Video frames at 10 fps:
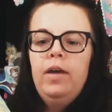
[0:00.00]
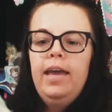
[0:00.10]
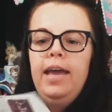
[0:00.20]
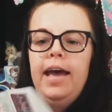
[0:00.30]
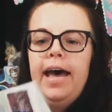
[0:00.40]

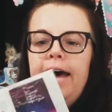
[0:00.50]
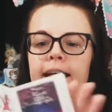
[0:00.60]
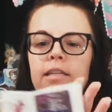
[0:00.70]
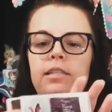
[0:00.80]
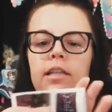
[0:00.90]
it
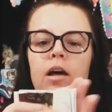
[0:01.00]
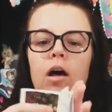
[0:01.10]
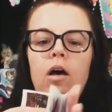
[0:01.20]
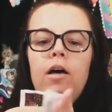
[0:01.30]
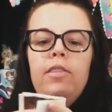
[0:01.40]
has
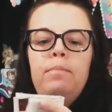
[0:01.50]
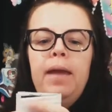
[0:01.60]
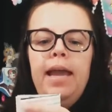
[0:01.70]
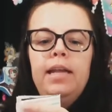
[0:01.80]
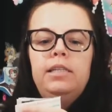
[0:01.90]
all the
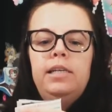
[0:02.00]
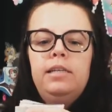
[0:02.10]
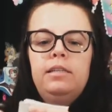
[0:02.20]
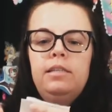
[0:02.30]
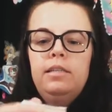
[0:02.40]

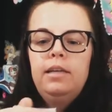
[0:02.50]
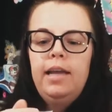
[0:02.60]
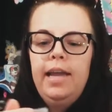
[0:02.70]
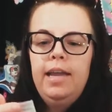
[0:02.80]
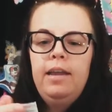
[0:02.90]
pages
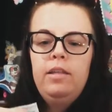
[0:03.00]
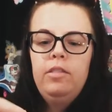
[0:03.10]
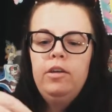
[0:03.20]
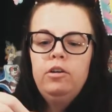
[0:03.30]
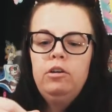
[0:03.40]
in
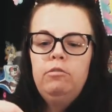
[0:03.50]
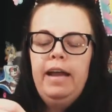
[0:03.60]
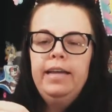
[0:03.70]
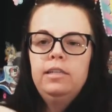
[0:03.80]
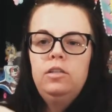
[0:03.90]
the
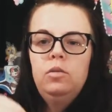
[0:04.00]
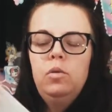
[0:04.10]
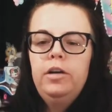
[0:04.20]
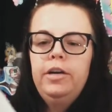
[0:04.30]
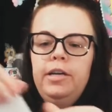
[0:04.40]
correct
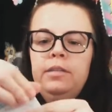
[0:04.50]
order,